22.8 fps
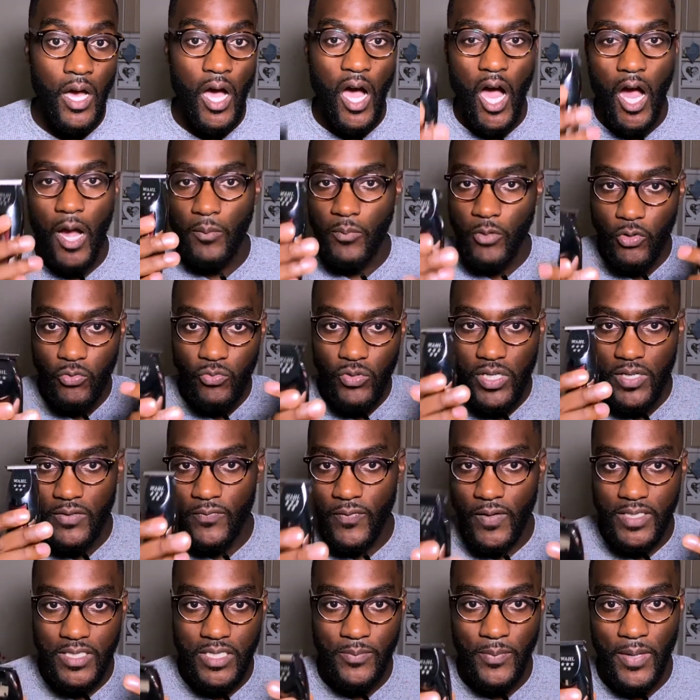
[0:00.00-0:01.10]
I'm not really
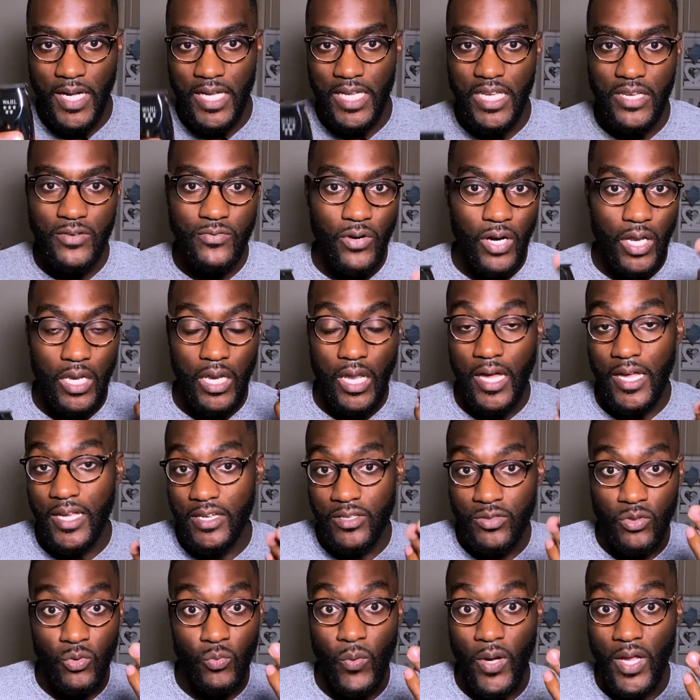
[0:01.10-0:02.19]
fussed about either. I like
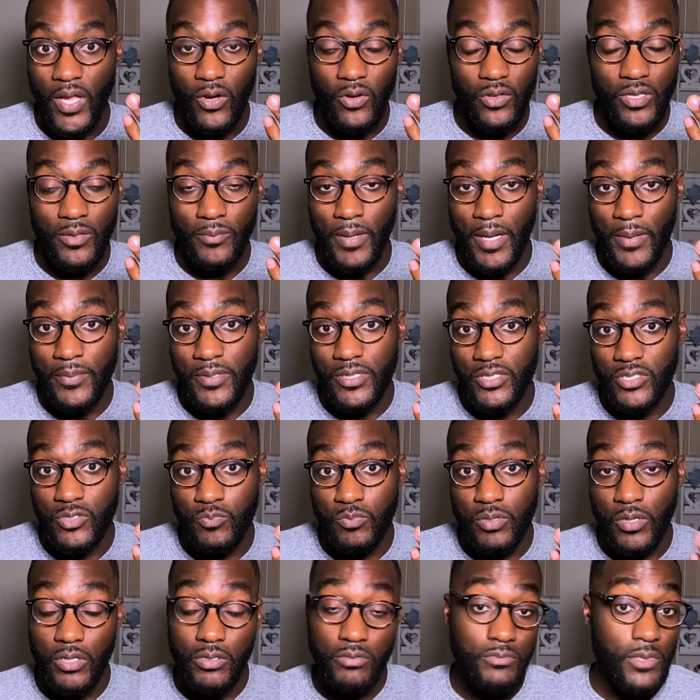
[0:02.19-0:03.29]
the weight on the Babyliss
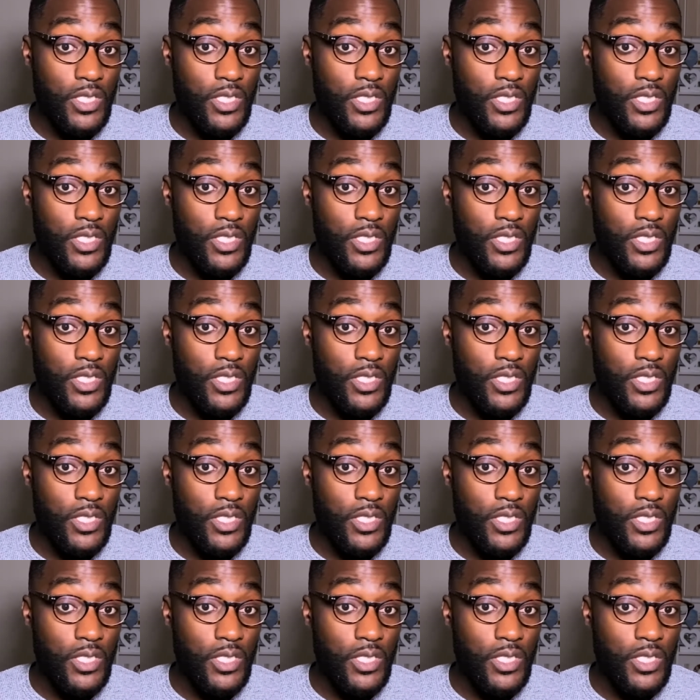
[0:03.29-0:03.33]
Pro,